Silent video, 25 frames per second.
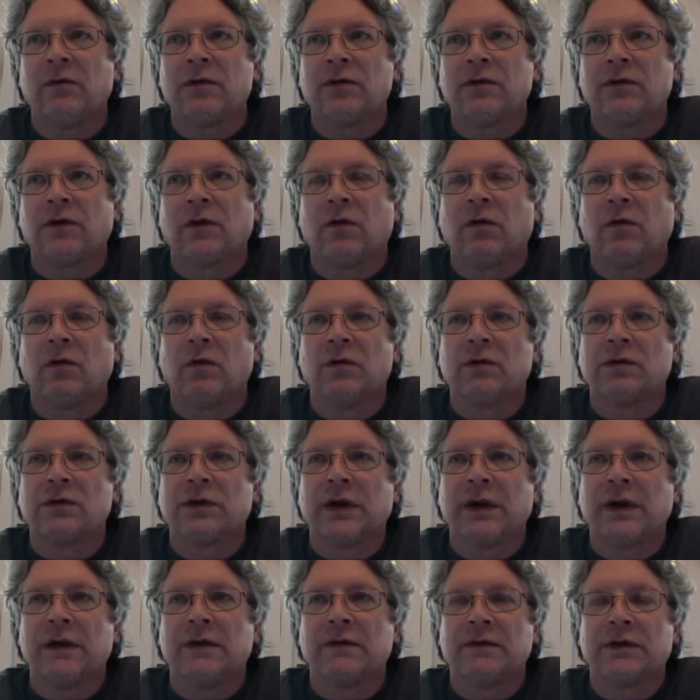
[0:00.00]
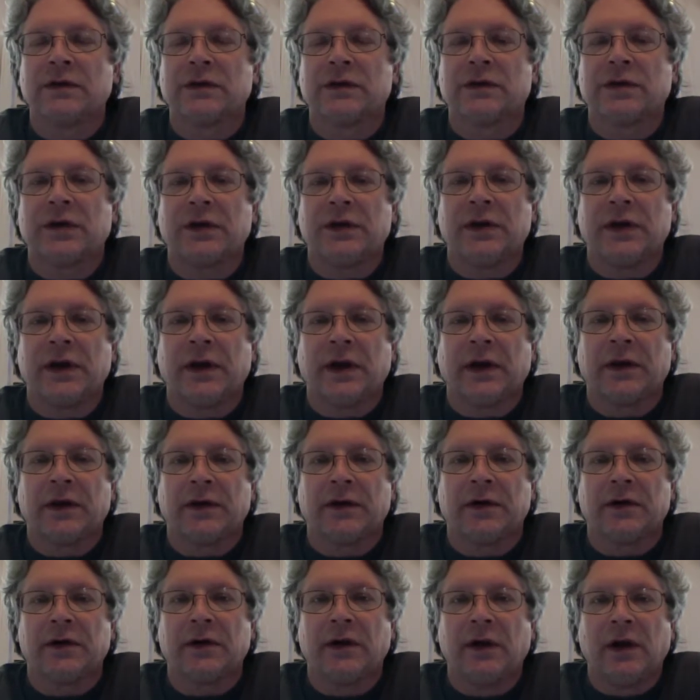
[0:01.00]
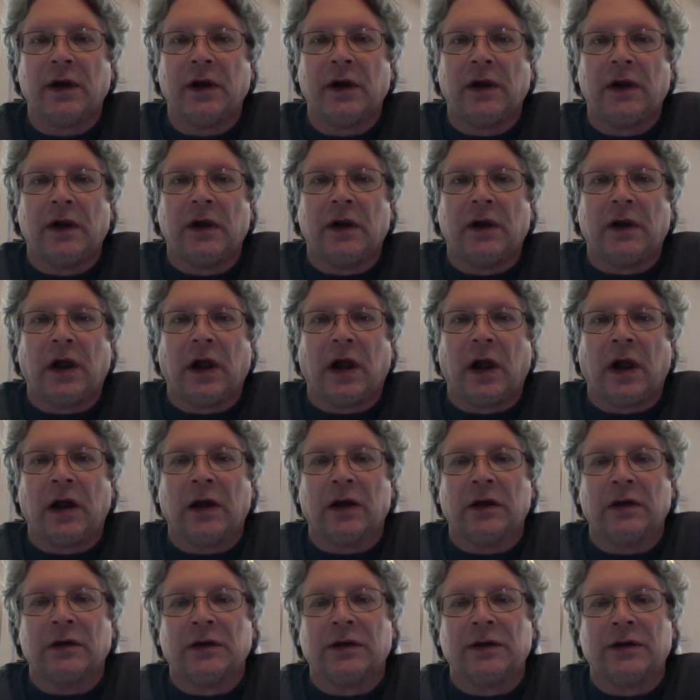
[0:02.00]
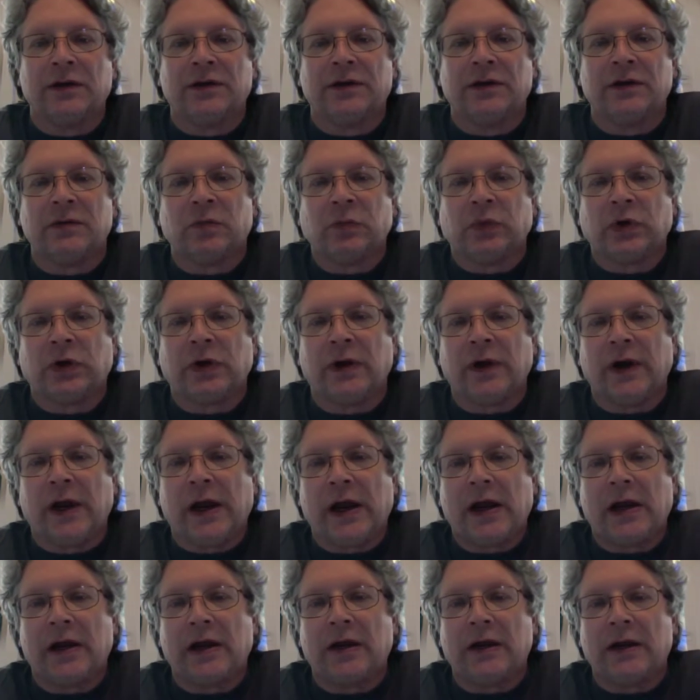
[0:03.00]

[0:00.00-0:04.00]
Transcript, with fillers: which of course gives us another uh, contemporary